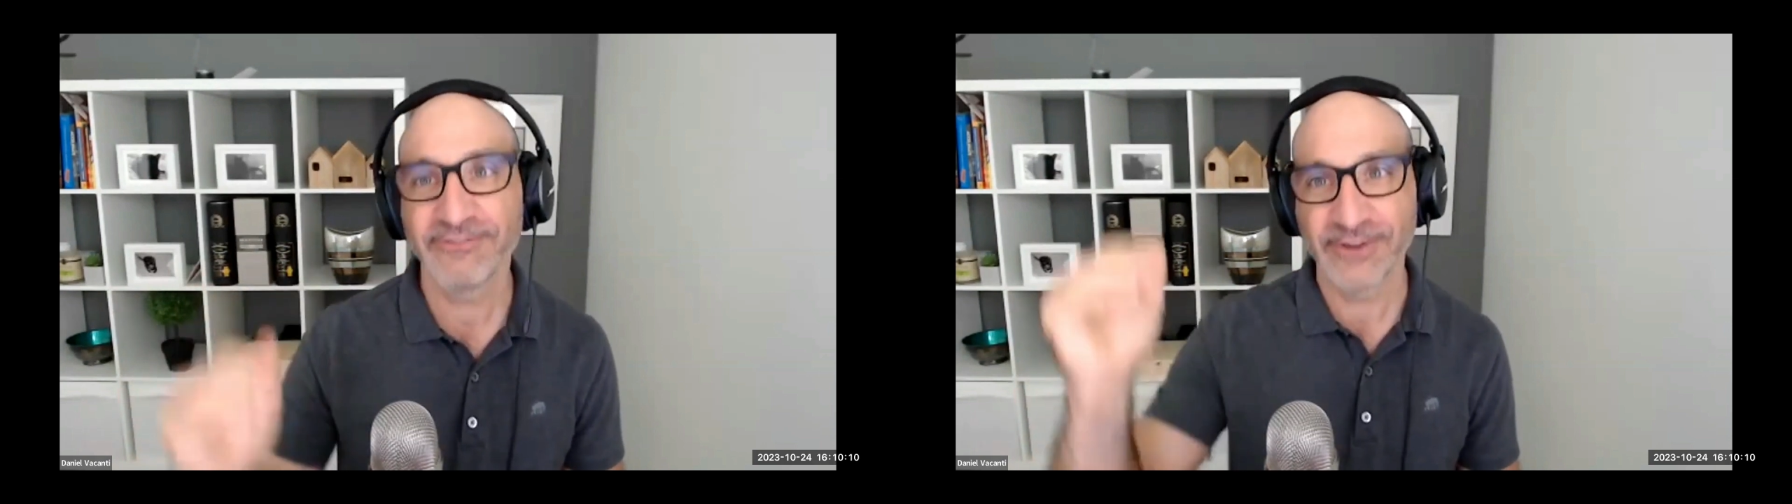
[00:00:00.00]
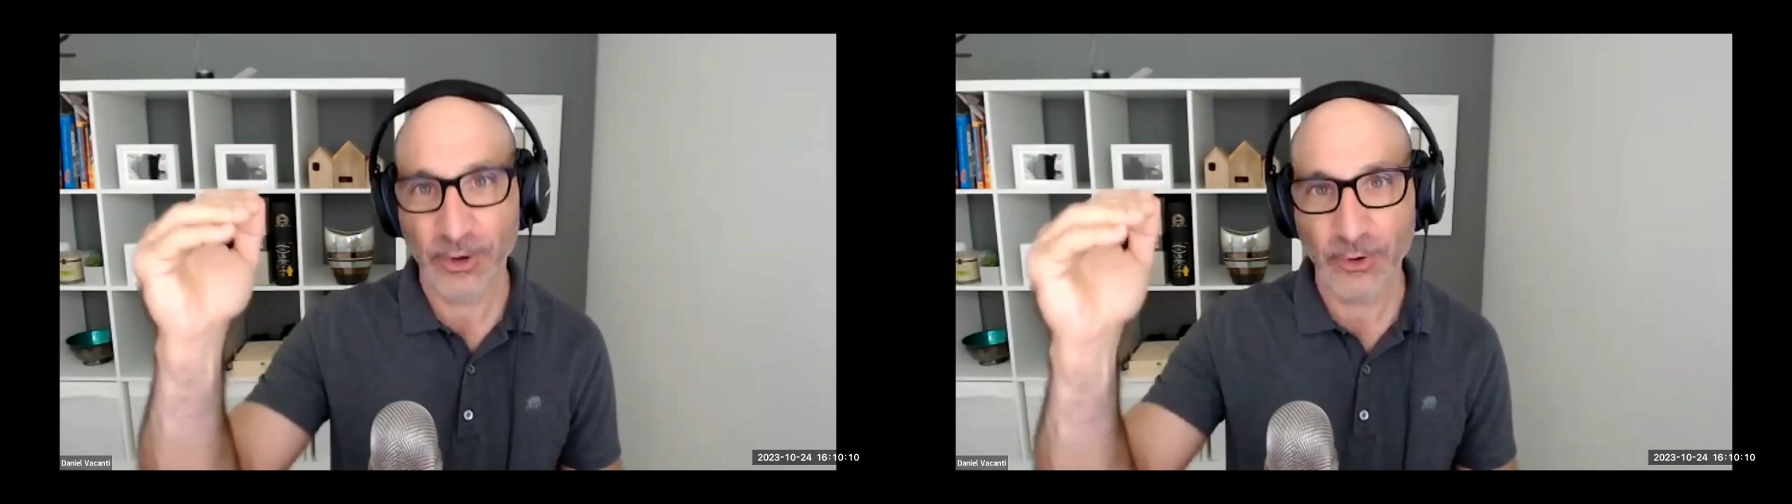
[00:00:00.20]

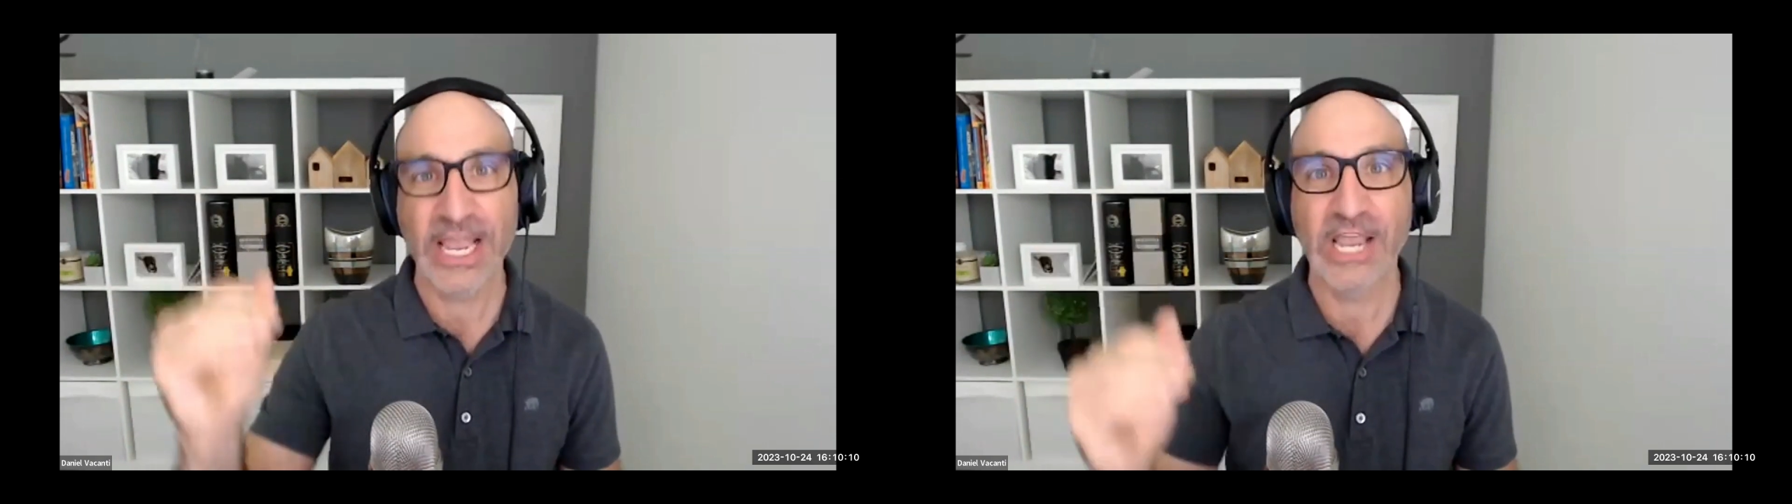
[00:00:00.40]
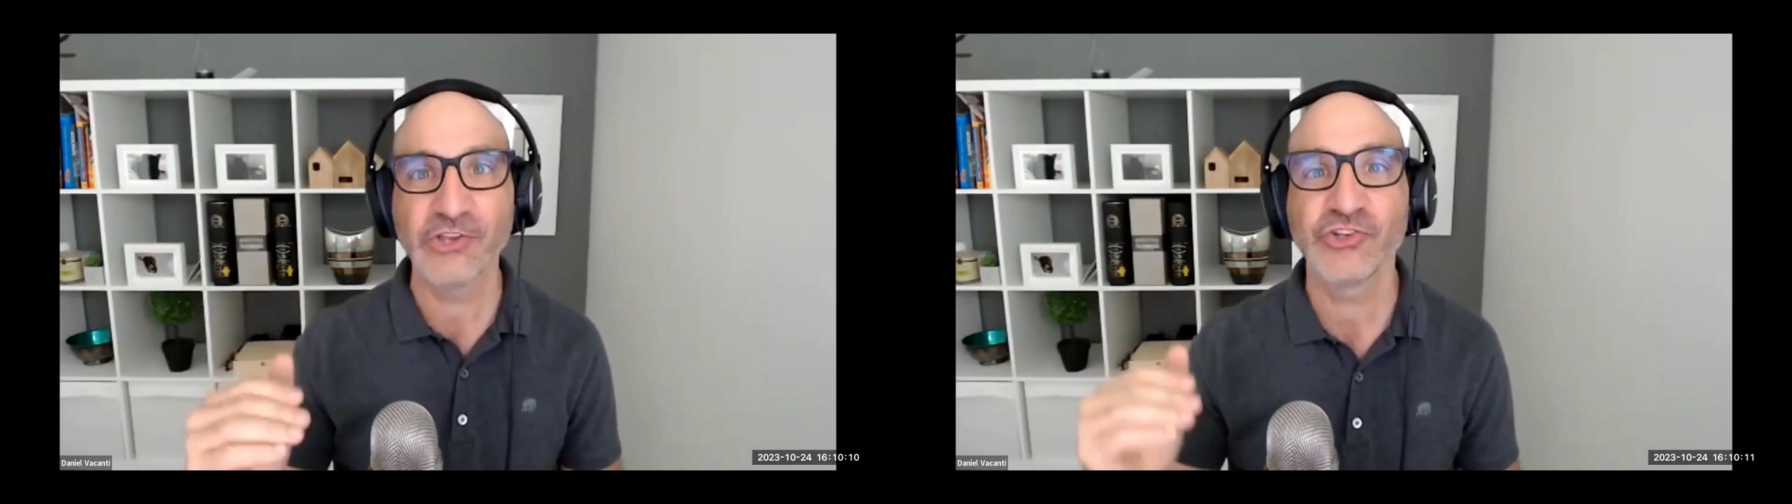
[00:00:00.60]

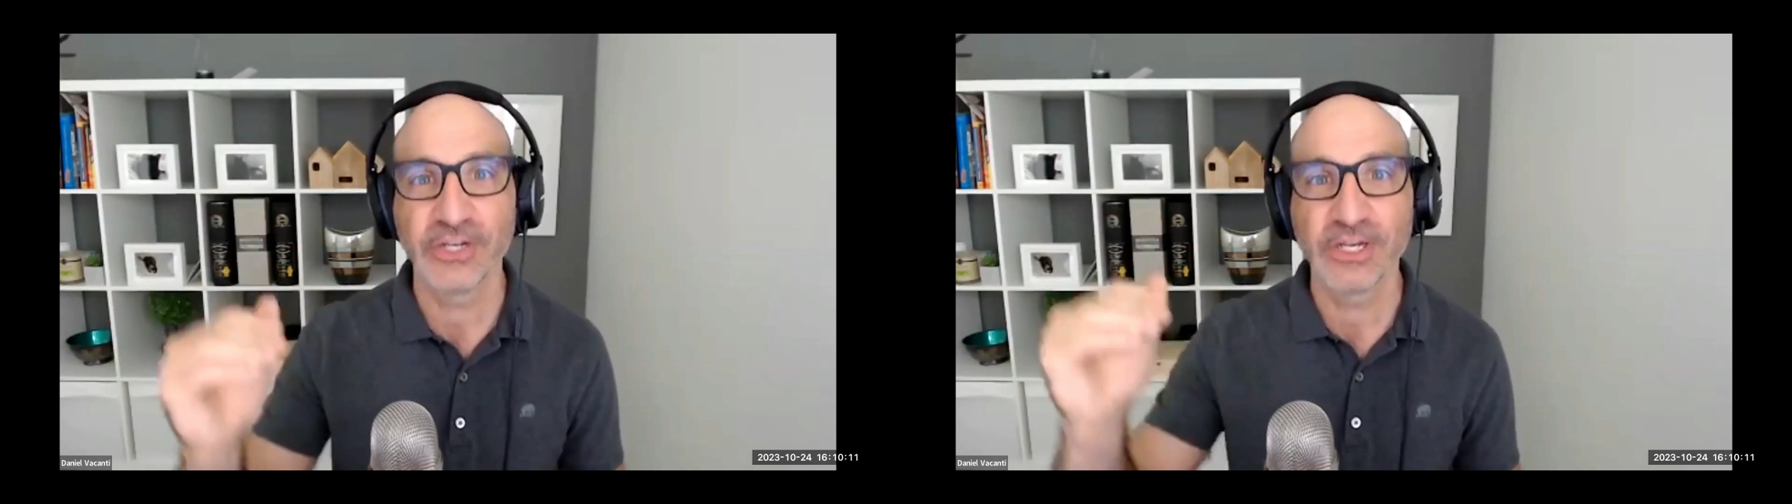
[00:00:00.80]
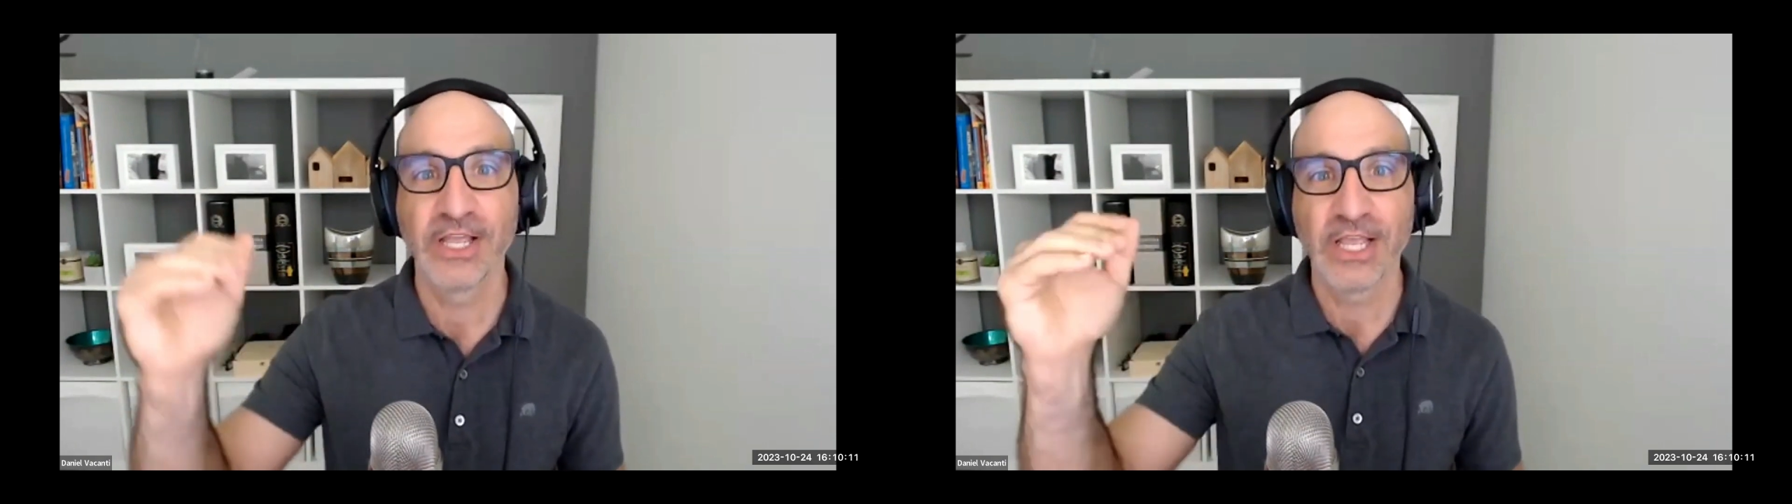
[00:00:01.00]

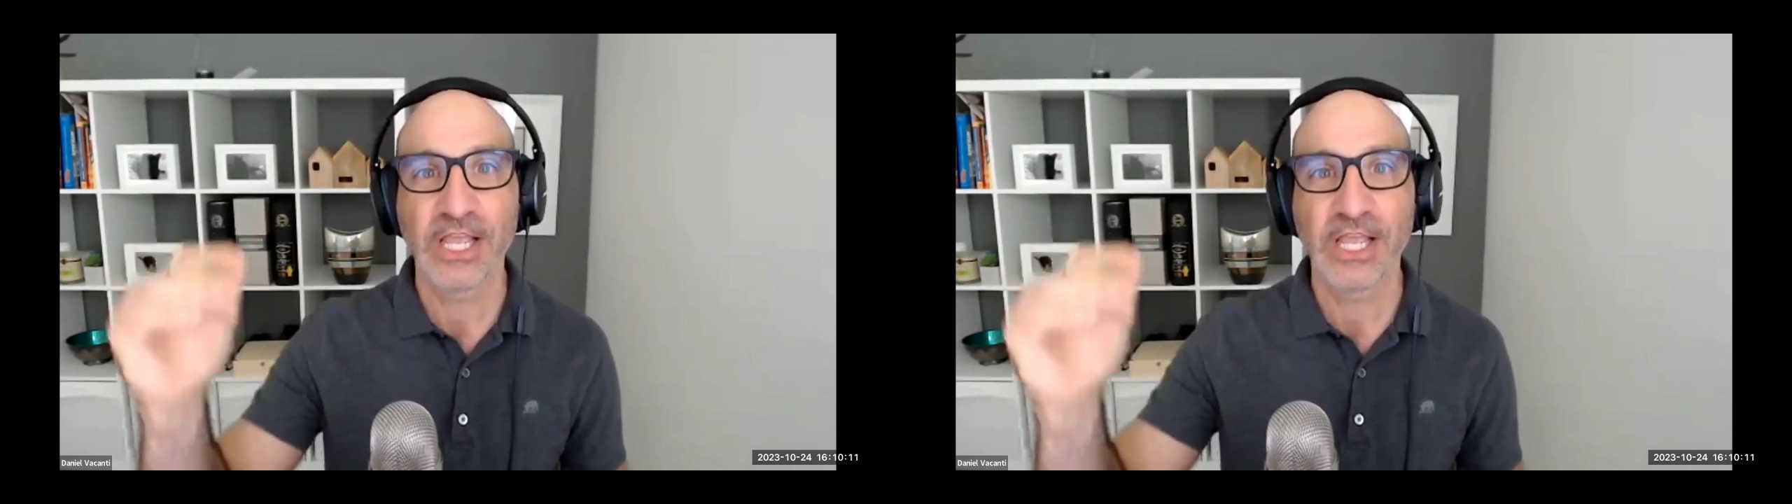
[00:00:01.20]
variation